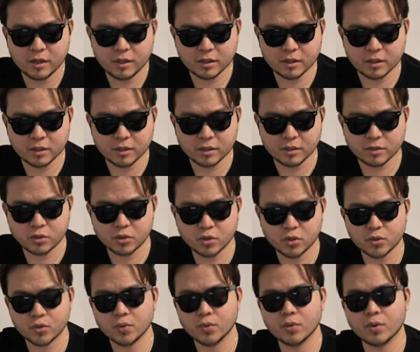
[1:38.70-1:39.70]
The
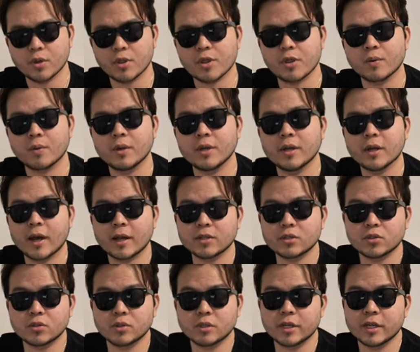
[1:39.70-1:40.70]
two to three
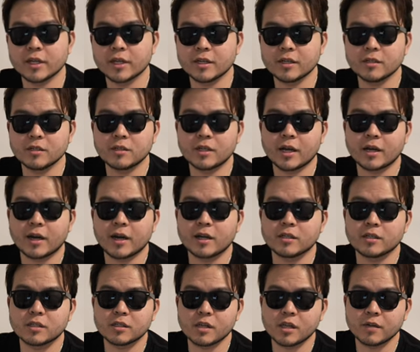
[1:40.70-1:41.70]
extra days that I
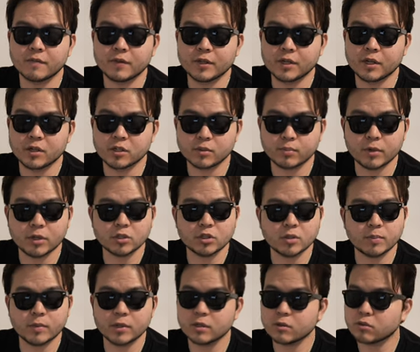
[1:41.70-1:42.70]
save with the express
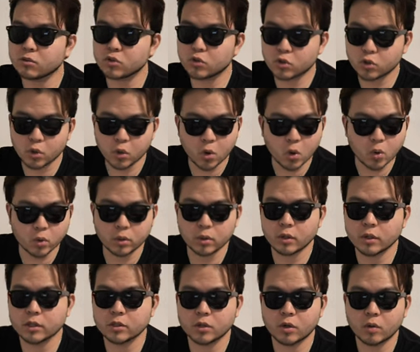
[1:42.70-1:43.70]
shipping,
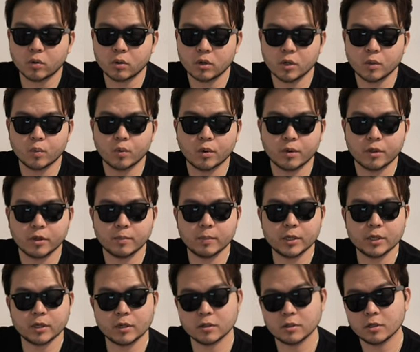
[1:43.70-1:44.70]
totally, totally worth it,
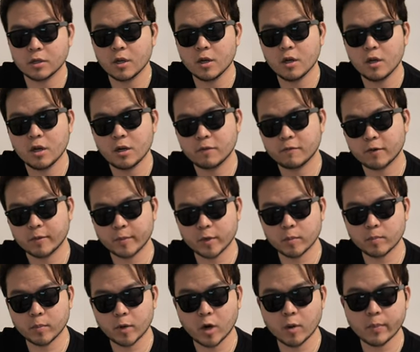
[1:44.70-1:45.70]
because from the
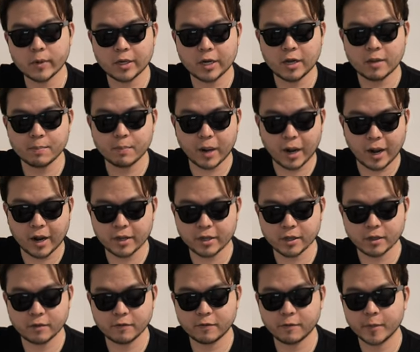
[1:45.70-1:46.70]
moment I buy
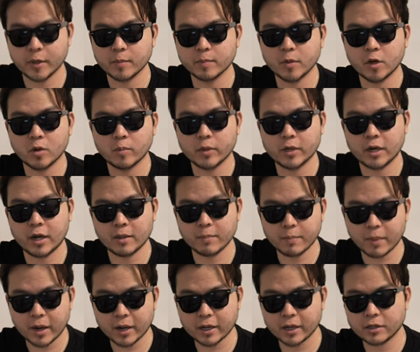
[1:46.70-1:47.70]
it, from the moment I
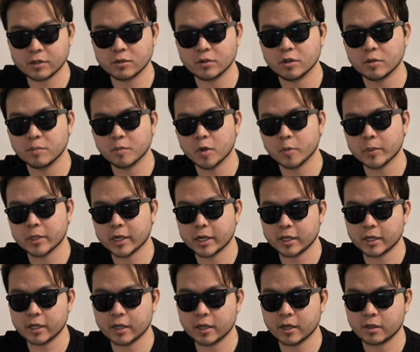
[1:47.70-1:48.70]
buy it to the moment I
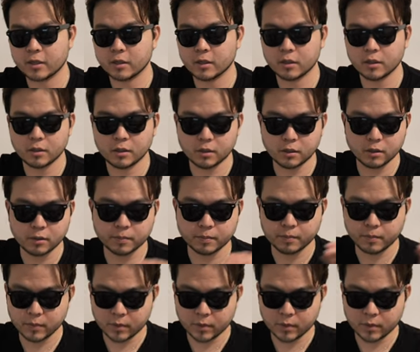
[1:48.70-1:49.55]
get the